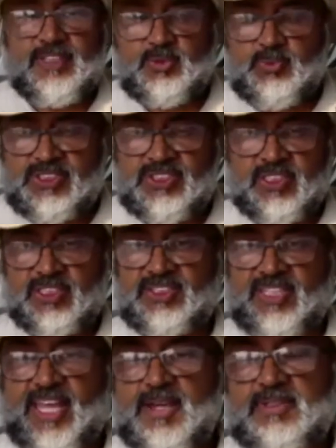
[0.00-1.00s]
Westerners
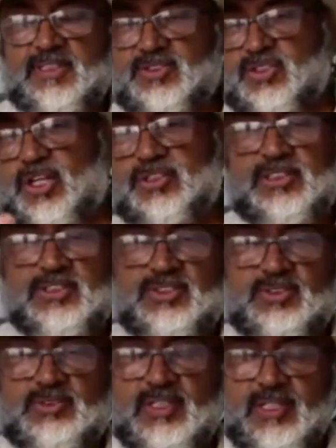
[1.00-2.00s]
came and they saw
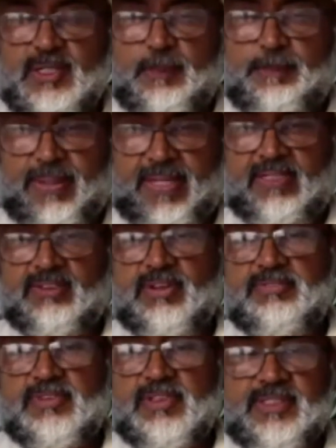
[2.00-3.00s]
this big
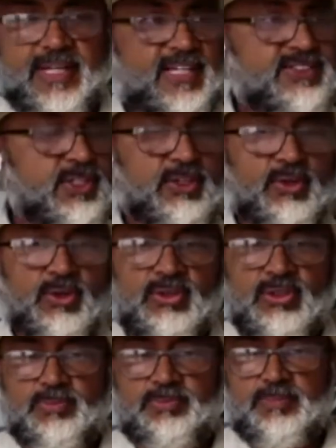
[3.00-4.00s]
river, they asked the
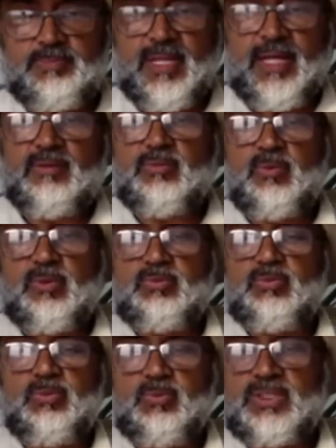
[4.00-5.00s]
local people, "Hey,
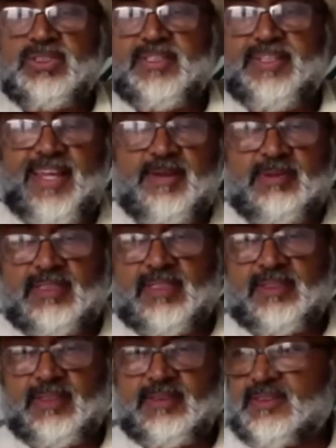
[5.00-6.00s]
what's the name?" And
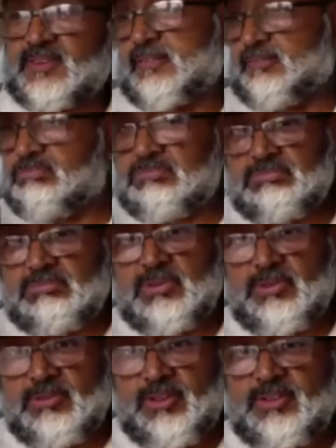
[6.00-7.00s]
they just said,
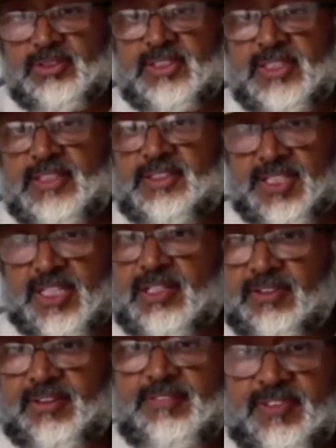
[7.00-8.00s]
"The
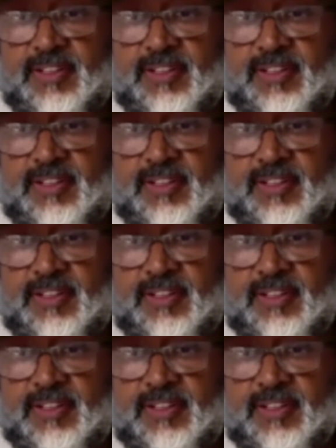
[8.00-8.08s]
river."